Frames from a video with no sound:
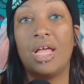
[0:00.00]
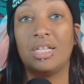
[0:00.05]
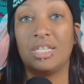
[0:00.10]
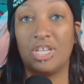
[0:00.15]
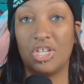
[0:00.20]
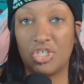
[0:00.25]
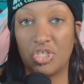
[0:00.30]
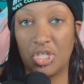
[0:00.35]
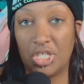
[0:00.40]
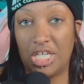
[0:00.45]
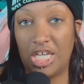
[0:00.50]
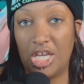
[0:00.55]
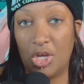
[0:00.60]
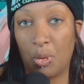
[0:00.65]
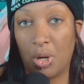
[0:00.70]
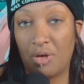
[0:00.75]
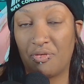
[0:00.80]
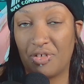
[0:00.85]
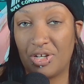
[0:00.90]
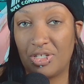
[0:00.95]
and get your
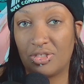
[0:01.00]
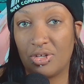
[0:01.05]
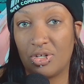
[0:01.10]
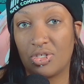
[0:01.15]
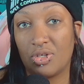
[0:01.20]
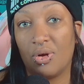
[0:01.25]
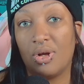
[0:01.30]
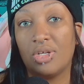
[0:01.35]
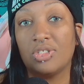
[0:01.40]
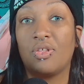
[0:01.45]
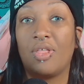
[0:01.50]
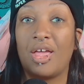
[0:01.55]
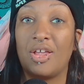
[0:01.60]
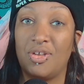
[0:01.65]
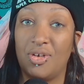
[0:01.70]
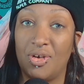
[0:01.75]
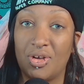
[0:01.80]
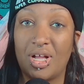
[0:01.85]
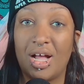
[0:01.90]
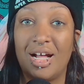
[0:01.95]
keyword research on so that
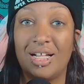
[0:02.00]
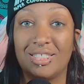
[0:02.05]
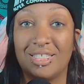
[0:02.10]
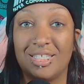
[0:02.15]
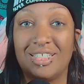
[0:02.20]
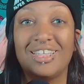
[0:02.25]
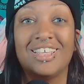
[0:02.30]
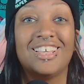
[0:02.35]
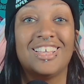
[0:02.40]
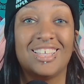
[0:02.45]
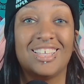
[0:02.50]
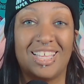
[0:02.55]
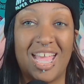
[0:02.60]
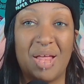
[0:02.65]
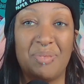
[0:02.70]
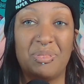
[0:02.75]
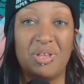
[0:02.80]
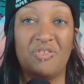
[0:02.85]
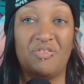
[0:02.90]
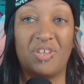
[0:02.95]
your content
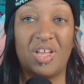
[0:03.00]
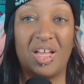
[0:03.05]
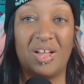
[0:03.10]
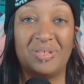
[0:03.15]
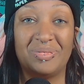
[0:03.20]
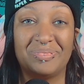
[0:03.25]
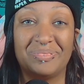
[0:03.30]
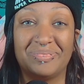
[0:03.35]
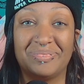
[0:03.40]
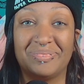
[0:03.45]
can be found.